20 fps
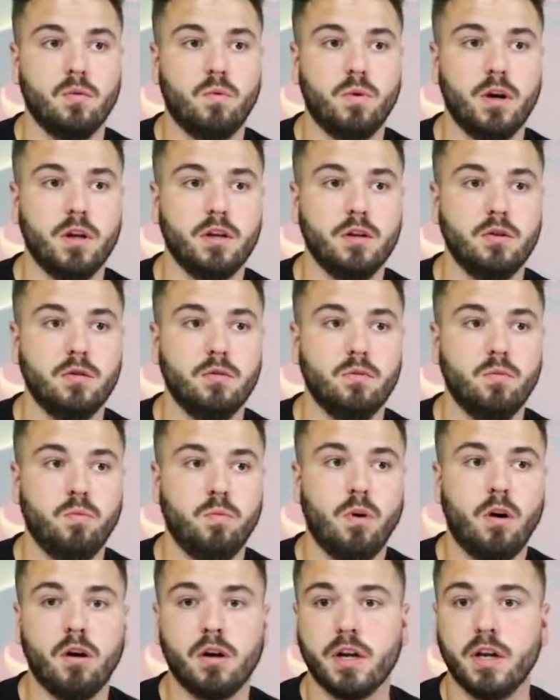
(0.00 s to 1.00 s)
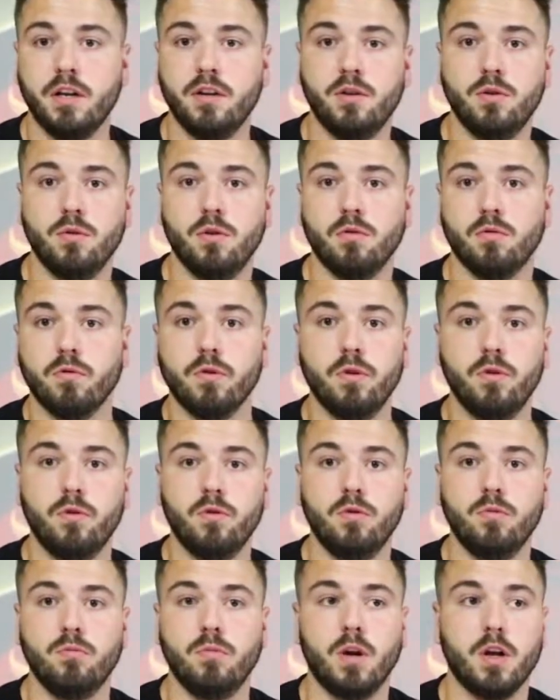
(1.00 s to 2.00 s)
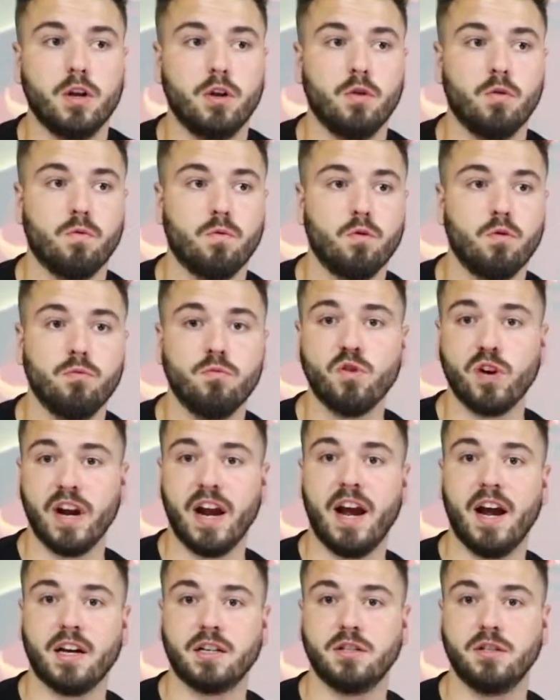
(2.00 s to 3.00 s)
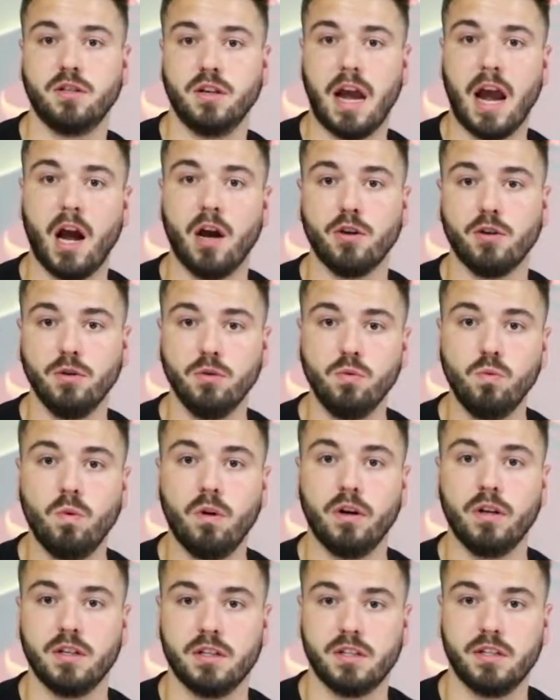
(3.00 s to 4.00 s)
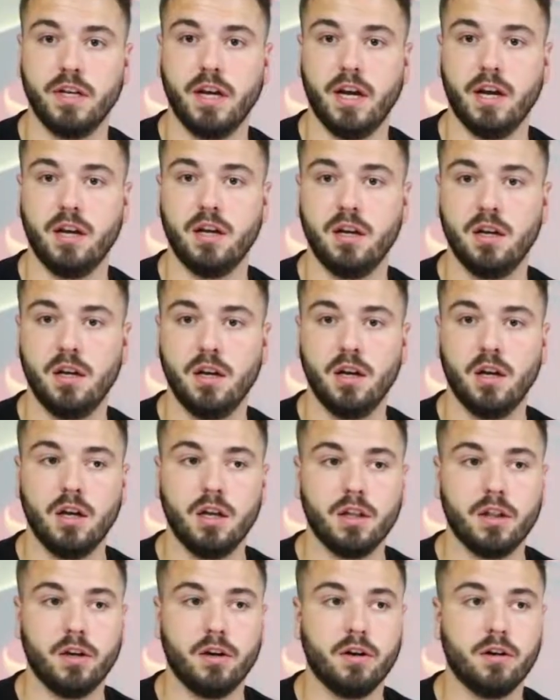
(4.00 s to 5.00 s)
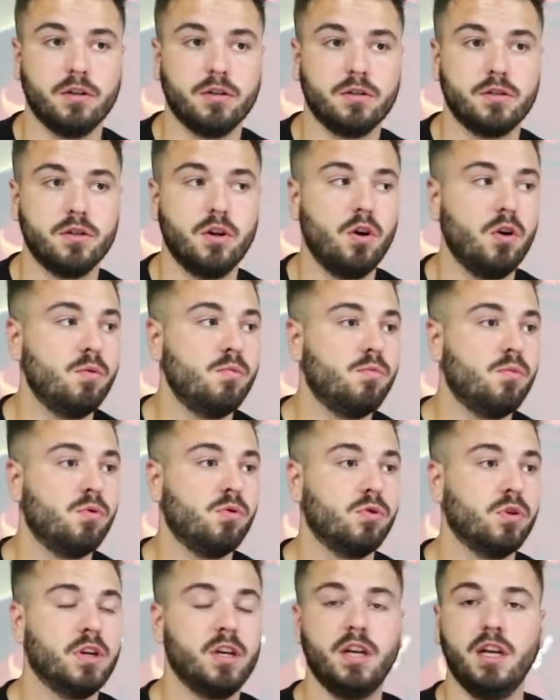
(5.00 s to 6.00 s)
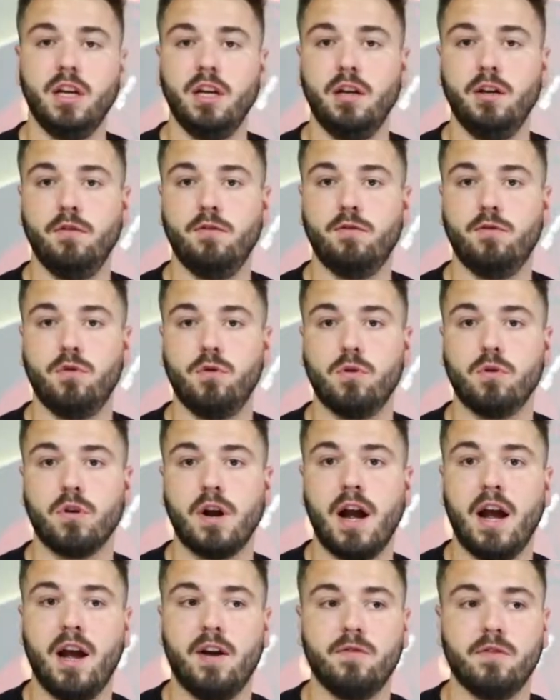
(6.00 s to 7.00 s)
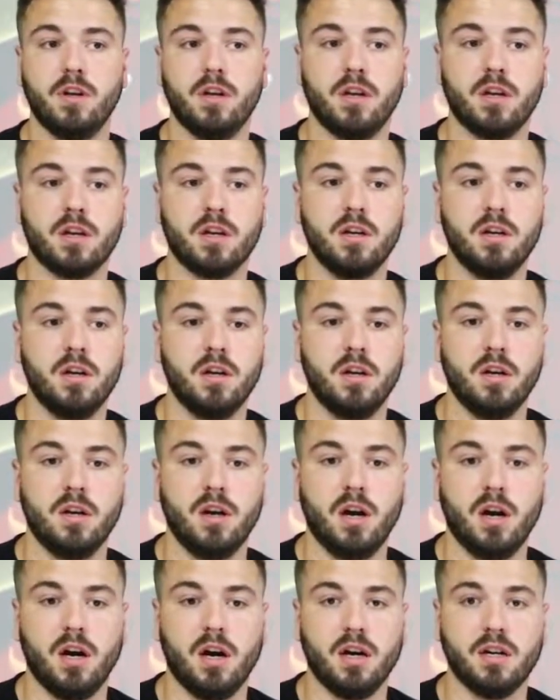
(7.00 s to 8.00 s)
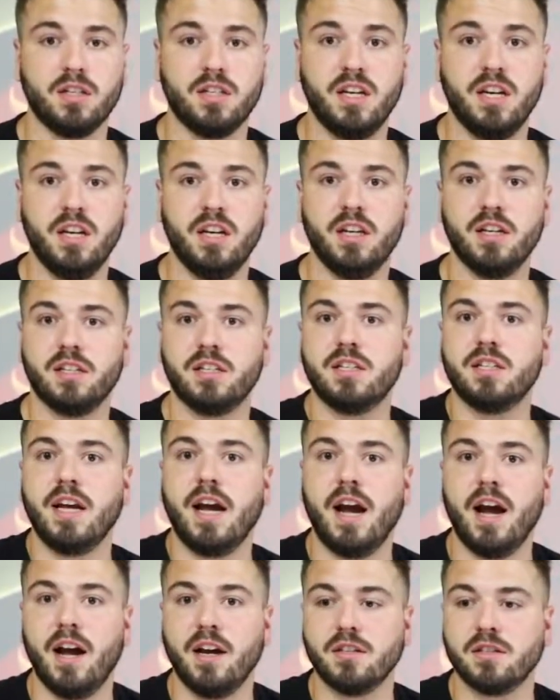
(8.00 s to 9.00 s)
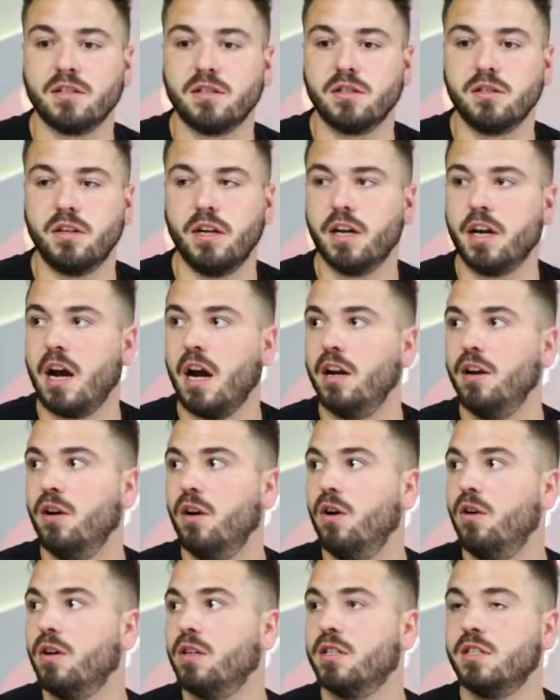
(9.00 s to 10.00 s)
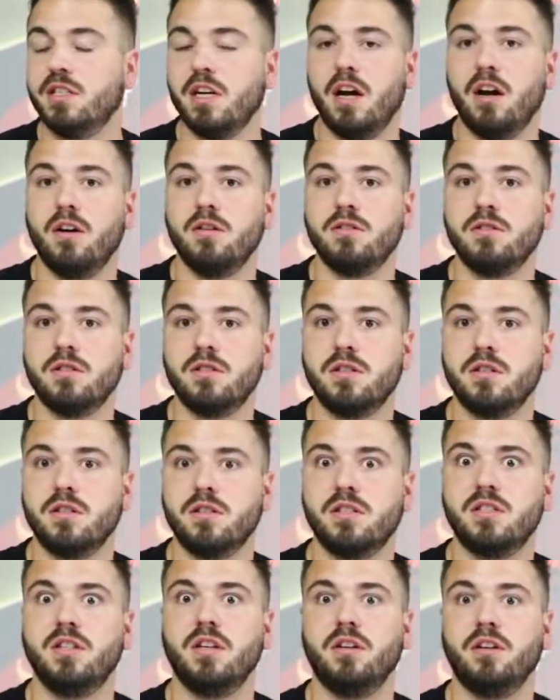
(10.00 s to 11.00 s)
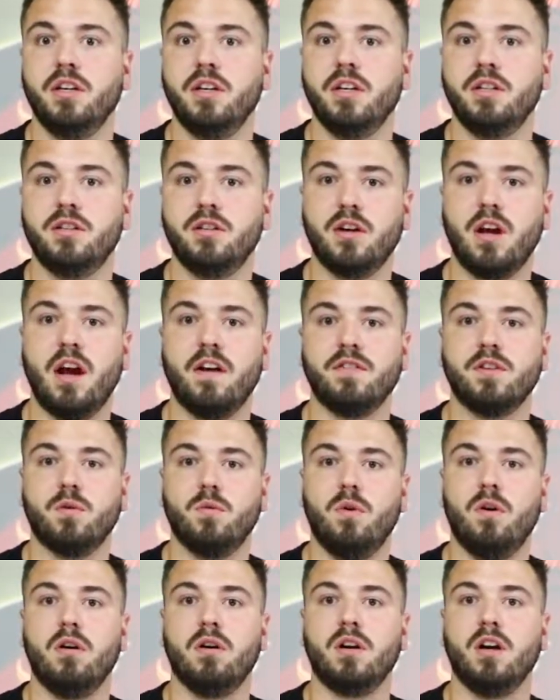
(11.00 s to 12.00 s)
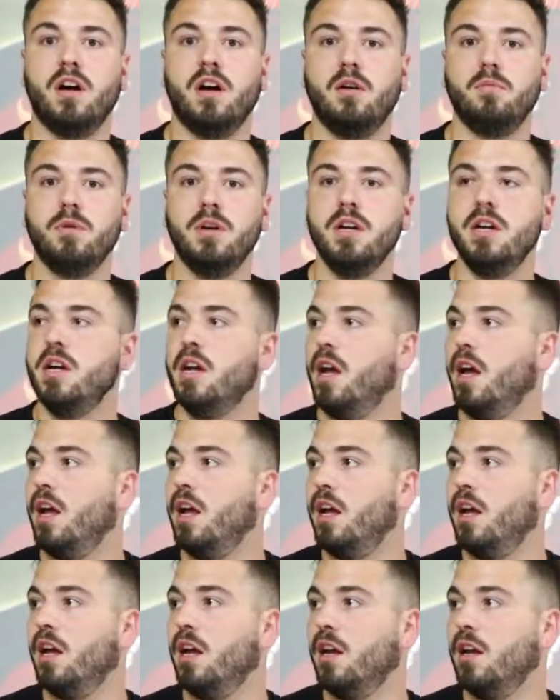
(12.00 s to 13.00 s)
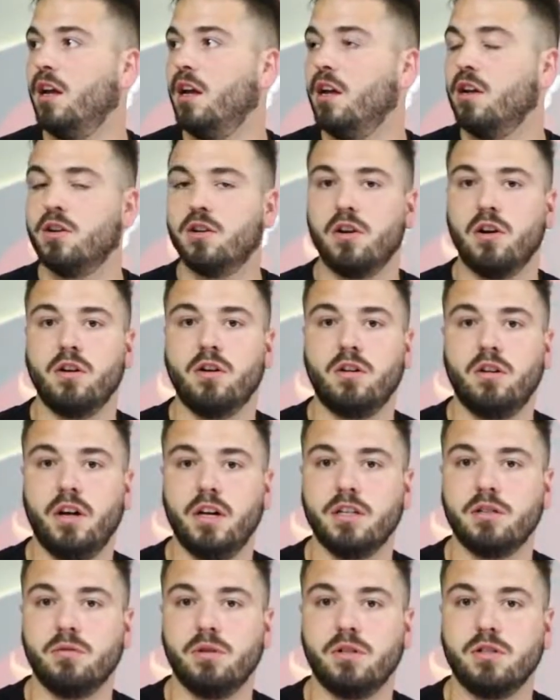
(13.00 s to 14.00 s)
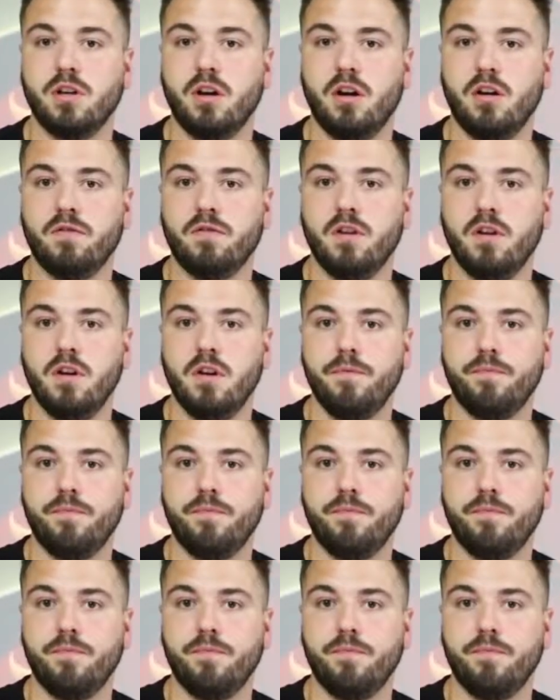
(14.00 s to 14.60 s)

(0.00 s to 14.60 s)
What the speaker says: When you walk into a room, your room reacts to how you want it set. There's no more need for having tedious tasks. Like, I know it sounds silly to have to walk up and turn the light switch off,